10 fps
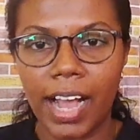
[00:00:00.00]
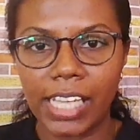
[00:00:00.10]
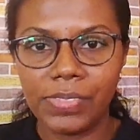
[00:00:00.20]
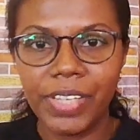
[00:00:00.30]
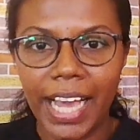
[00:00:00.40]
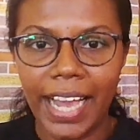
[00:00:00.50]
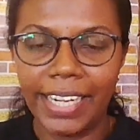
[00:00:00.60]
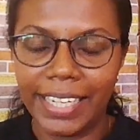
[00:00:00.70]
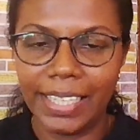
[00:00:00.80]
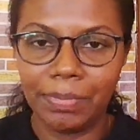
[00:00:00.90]
As we are
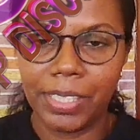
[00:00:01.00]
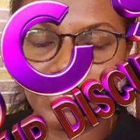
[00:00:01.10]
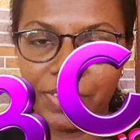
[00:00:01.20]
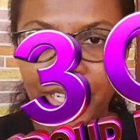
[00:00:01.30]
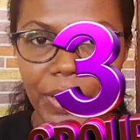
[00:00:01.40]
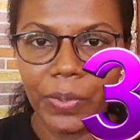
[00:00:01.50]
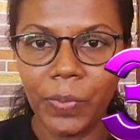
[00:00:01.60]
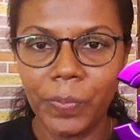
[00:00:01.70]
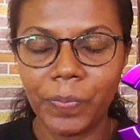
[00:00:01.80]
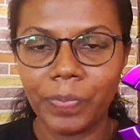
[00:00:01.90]
ending up this
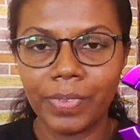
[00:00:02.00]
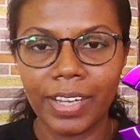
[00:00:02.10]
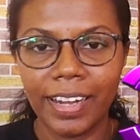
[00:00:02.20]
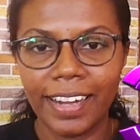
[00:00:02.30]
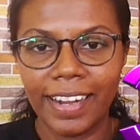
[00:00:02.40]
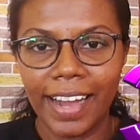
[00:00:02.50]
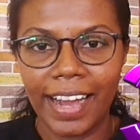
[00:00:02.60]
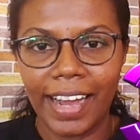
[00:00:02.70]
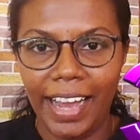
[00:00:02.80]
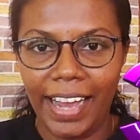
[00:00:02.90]
video,
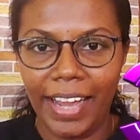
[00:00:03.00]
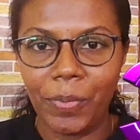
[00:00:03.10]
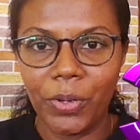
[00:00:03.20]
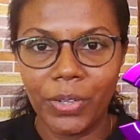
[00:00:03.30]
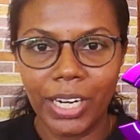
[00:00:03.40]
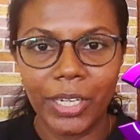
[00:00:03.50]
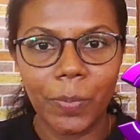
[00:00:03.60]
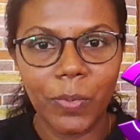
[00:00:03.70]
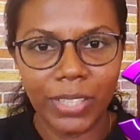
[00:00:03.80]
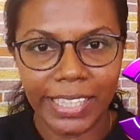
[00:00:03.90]
I want to tell you
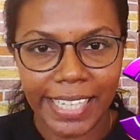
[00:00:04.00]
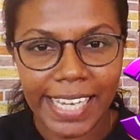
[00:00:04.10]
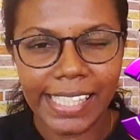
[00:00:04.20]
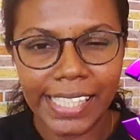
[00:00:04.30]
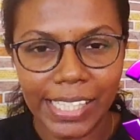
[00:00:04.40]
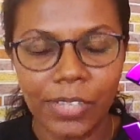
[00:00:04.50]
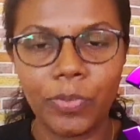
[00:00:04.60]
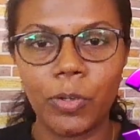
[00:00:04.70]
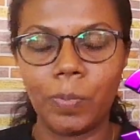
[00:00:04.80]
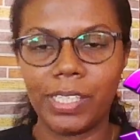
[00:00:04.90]
about the three C's
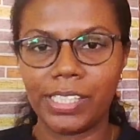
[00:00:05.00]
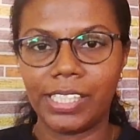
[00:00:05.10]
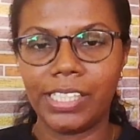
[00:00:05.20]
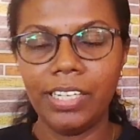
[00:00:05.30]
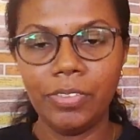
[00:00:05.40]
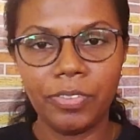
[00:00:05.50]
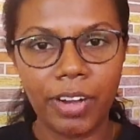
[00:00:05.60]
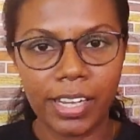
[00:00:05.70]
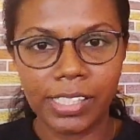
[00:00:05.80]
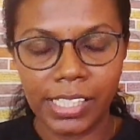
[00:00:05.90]
of group discussion.
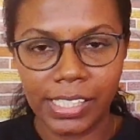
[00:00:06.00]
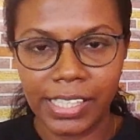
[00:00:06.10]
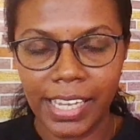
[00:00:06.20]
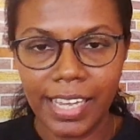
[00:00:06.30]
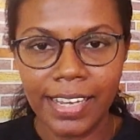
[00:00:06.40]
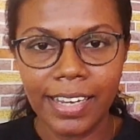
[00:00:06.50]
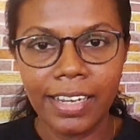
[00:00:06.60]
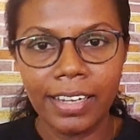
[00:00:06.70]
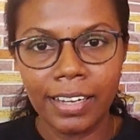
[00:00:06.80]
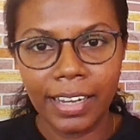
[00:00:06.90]
First, the C,
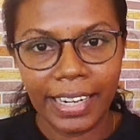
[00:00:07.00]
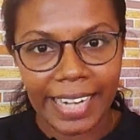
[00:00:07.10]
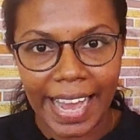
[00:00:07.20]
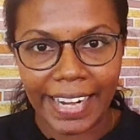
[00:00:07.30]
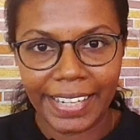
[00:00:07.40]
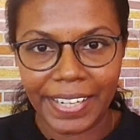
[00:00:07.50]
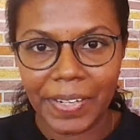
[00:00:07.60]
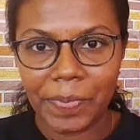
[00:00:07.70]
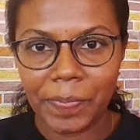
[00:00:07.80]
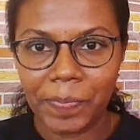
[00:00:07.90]

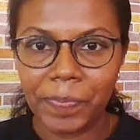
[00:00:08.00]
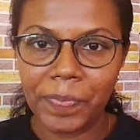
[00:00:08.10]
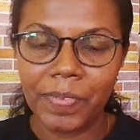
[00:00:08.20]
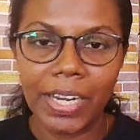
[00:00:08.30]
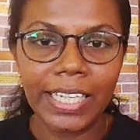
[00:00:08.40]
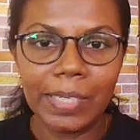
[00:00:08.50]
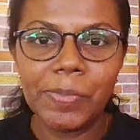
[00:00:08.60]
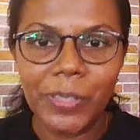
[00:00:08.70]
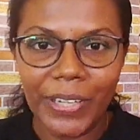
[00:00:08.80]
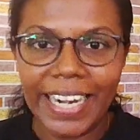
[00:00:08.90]
clarity. When it
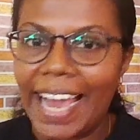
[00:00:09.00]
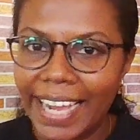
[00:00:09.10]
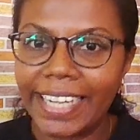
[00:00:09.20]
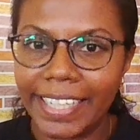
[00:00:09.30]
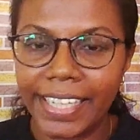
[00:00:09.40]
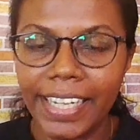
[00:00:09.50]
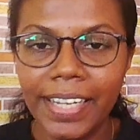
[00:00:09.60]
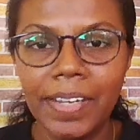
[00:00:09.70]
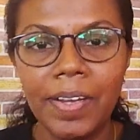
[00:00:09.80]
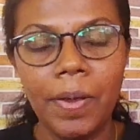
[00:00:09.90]
comes to
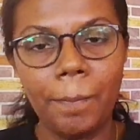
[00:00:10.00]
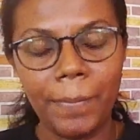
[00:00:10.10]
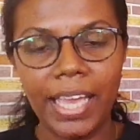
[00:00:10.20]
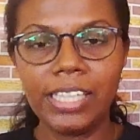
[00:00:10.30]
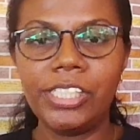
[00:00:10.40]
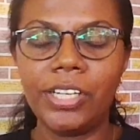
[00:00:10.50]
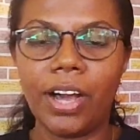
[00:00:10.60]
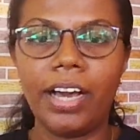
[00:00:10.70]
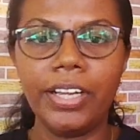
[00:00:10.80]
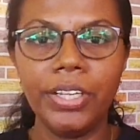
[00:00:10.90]
clarity, make
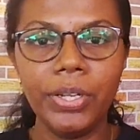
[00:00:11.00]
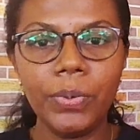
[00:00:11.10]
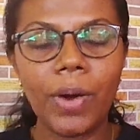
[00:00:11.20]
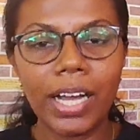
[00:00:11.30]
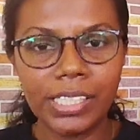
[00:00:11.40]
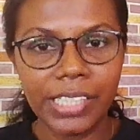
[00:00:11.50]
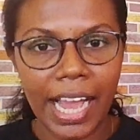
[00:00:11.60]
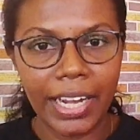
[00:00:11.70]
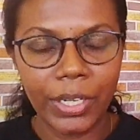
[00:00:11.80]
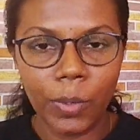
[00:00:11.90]
sure you are
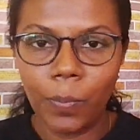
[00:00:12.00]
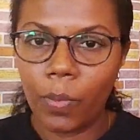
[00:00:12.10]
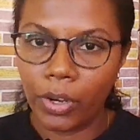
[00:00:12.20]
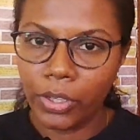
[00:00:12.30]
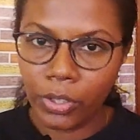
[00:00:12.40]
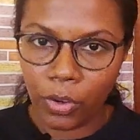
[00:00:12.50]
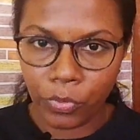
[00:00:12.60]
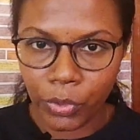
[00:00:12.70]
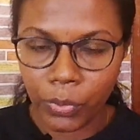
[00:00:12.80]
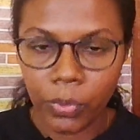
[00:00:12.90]
sharing your point of
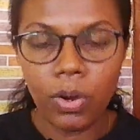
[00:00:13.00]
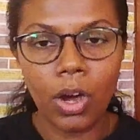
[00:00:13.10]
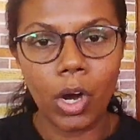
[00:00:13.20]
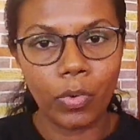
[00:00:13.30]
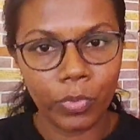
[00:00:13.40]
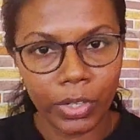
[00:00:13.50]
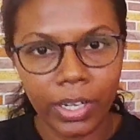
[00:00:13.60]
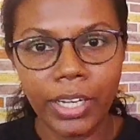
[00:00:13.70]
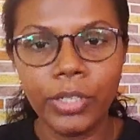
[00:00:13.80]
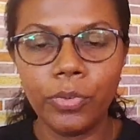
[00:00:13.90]
view
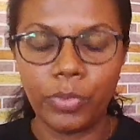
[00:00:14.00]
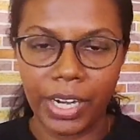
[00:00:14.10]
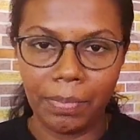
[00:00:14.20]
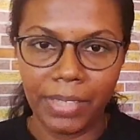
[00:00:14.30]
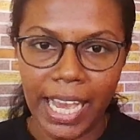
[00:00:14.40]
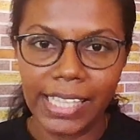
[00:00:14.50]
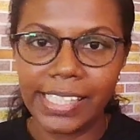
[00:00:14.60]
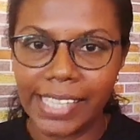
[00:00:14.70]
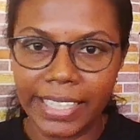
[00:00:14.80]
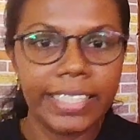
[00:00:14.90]
after you frame that
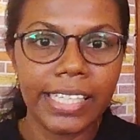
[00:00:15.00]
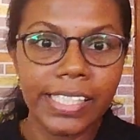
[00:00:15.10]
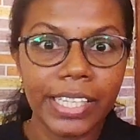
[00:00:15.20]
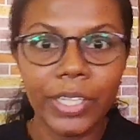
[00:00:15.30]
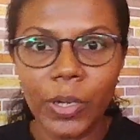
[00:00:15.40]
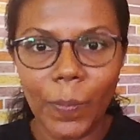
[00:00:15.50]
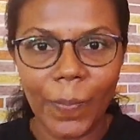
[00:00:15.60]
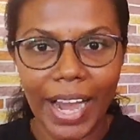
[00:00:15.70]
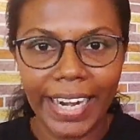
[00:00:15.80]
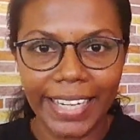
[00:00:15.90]
sentence in your
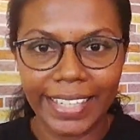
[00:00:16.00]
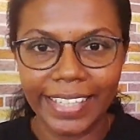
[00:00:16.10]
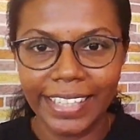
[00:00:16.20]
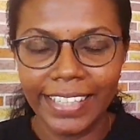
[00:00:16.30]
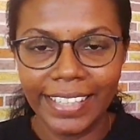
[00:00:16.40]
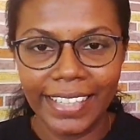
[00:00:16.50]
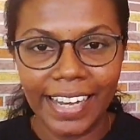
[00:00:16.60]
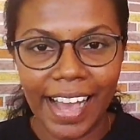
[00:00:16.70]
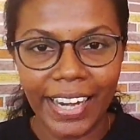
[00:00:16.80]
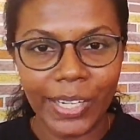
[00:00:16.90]
mind.
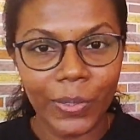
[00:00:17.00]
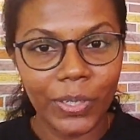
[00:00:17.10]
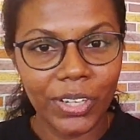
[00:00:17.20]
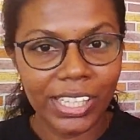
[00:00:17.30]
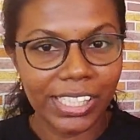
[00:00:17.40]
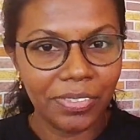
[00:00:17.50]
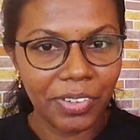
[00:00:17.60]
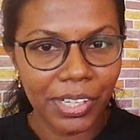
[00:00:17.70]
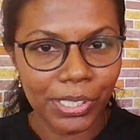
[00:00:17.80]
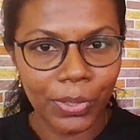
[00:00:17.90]
I told you as the
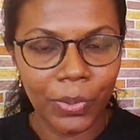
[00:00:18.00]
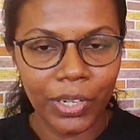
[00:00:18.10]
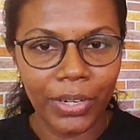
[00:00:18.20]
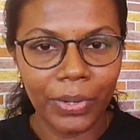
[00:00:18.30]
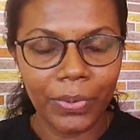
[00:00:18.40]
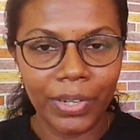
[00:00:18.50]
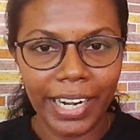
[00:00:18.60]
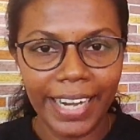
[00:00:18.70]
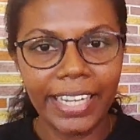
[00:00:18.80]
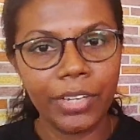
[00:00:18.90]
first golden rule,
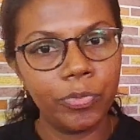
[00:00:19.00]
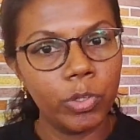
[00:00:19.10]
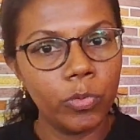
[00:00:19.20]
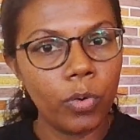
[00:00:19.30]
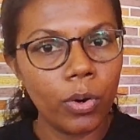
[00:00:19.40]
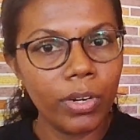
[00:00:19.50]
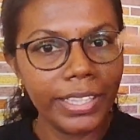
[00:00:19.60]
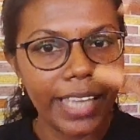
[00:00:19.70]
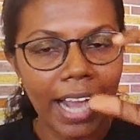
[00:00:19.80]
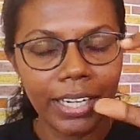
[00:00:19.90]
right? If you follow
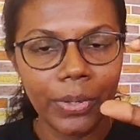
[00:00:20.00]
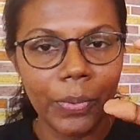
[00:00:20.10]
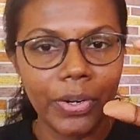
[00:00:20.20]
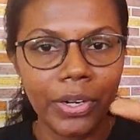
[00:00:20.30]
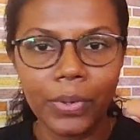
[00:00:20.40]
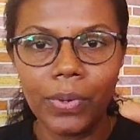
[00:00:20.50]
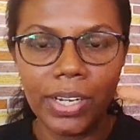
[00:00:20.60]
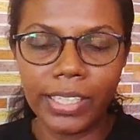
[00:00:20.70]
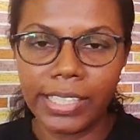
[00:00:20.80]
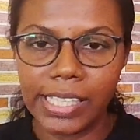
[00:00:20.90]
that golden rule,
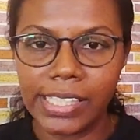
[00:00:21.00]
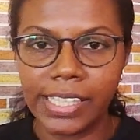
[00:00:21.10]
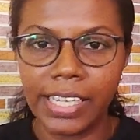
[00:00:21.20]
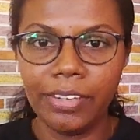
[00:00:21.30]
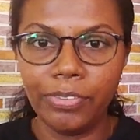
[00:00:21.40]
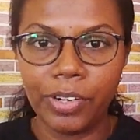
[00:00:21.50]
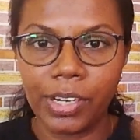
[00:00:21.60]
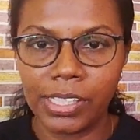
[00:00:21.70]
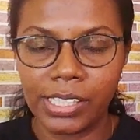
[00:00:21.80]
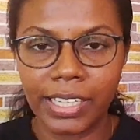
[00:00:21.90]
this C,
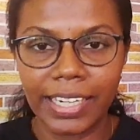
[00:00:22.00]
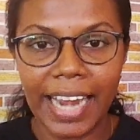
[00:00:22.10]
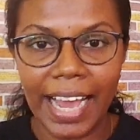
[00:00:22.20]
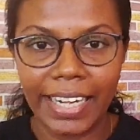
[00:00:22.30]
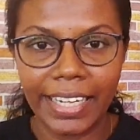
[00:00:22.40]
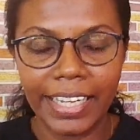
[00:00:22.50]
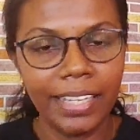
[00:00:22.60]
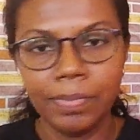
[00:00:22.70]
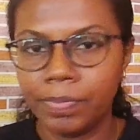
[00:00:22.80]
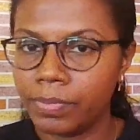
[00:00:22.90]
first
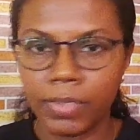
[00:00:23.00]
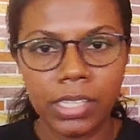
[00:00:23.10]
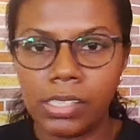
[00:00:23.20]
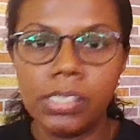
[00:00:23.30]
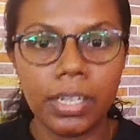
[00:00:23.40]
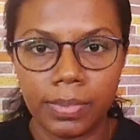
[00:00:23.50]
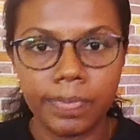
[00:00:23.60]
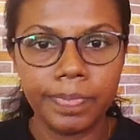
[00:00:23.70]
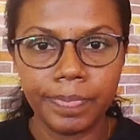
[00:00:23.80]
clarity, it's done.